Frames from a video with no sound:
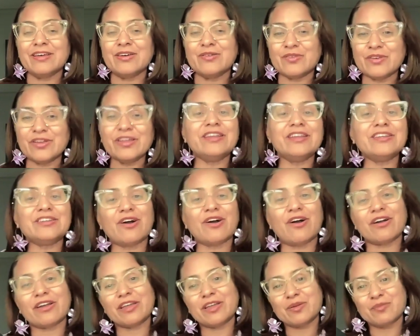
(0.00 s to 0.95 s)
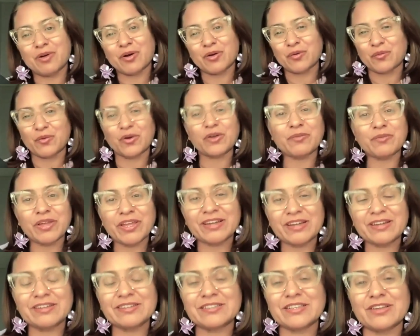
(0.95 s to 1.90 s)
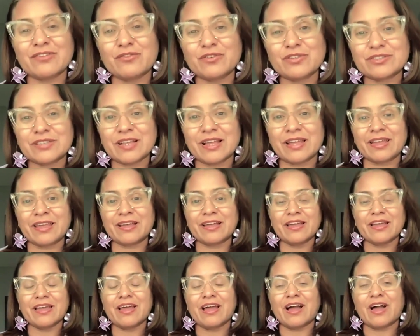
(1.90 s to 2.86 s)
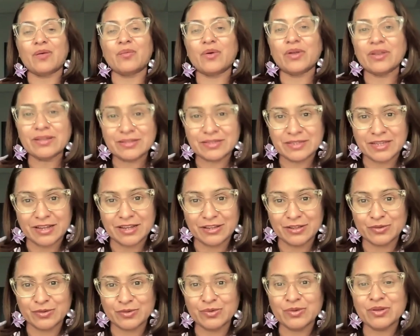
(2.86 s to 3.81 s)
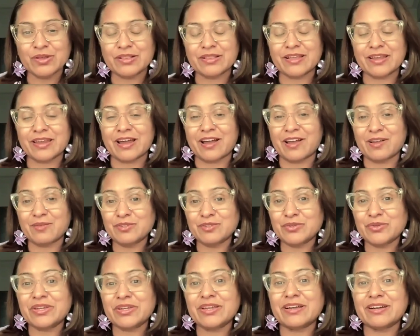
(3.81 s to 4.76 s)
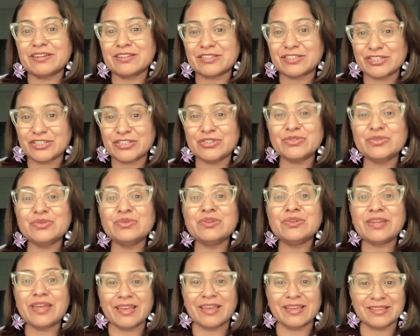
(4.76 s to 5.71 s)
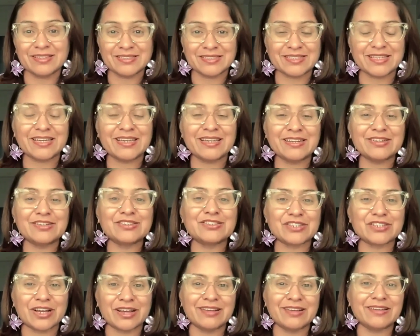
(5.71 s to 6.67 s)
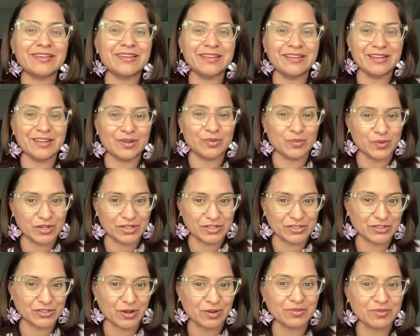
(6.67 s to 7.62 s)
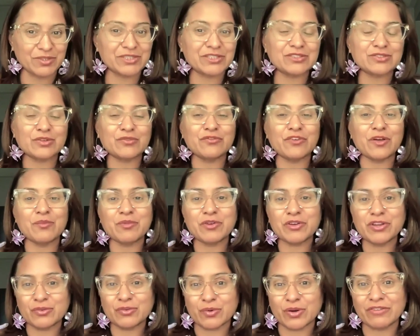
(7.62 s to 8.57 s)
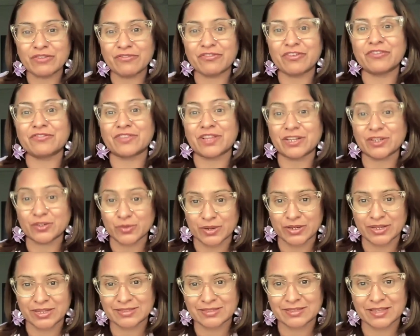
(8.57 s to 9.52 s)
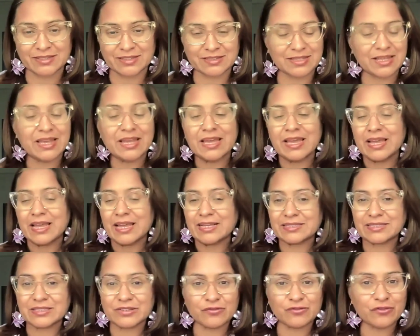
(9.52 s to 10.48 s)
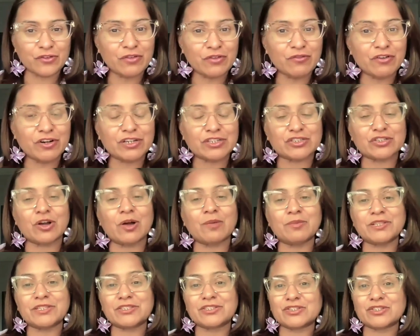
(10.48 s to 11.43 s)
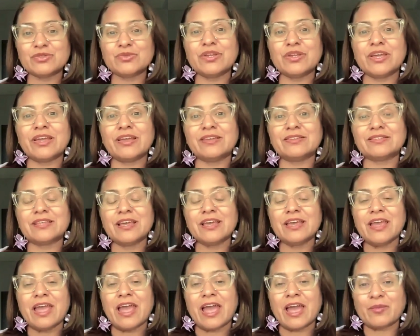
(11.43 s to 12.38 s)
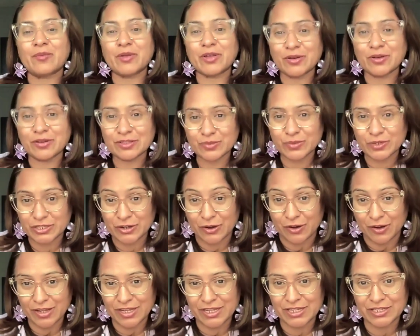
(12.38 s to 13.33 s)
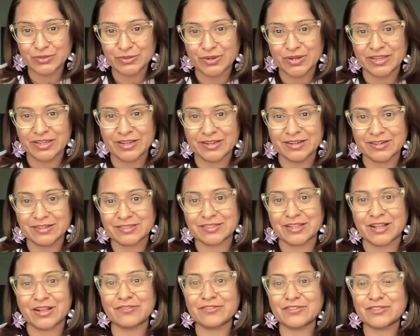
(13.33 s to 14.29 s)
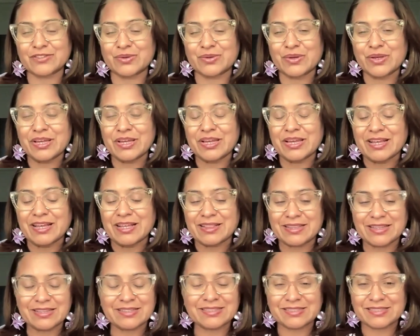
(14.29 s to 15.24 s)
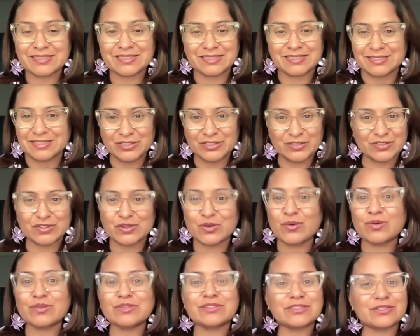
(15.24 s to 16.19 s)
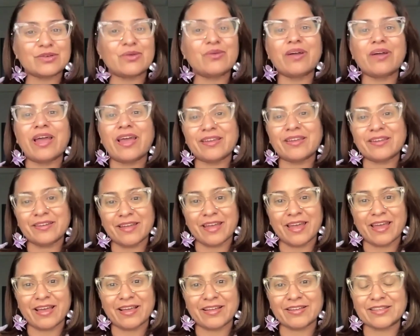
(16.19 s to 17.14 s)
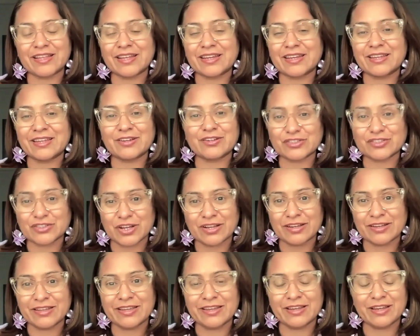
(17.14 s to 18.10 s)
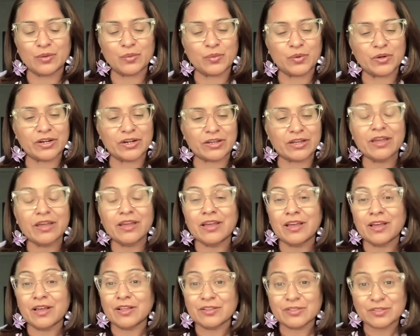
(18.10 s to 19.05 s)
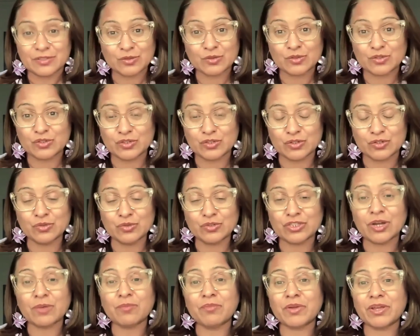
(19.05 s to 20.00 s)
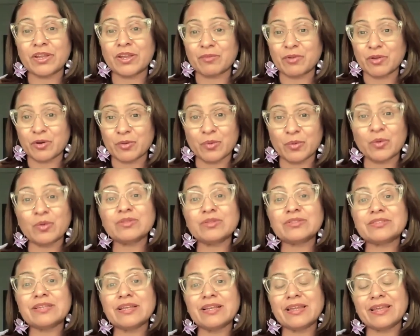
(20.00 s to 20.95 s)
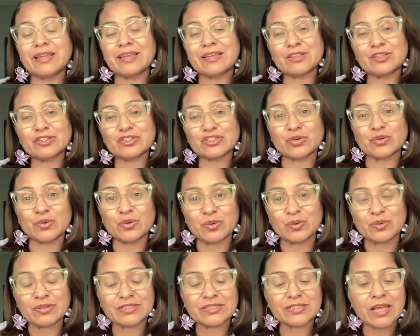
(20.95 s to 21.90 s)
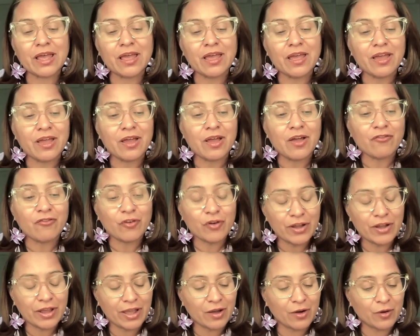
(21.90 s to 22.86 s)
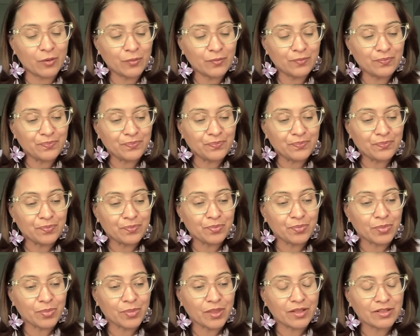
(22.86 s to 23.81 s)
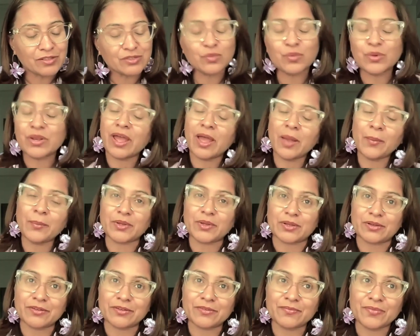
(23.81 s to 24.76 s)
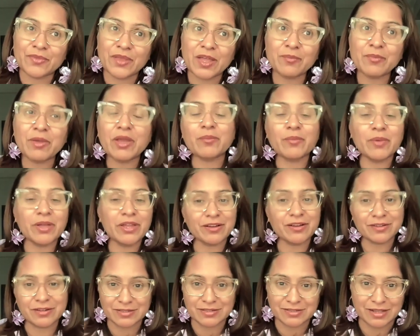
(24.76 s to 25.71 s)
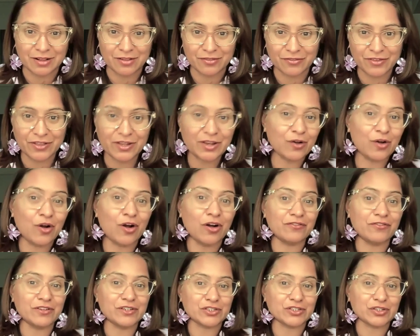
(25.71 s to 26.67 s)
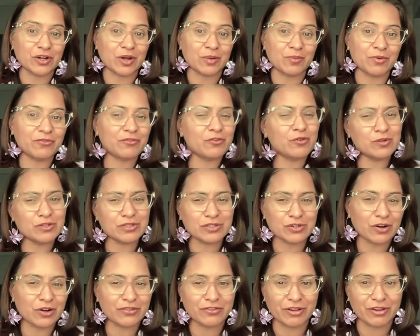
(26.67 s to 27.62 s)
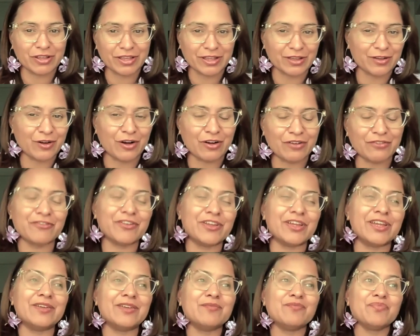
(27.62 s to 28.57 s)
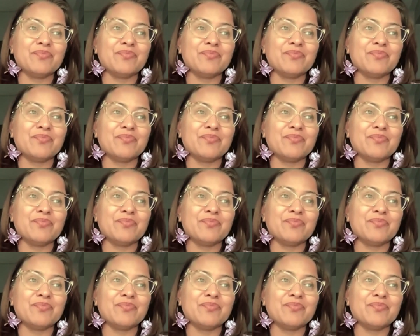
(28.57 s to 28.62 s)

really talking about what my younger self was like, I want to tell you that I'm doing a 2 days inner child healing workshop. This is on February 25th and 26th. It's a free workshop, it's 2 days. And because we're talking to our younger self, so this just goes so hand in hand, that inner child healing work. So do jump in. I'm going to post the link in the show notes. For now, so what happened? I met my younger self in a coffee shop, of course, not drinking coffee.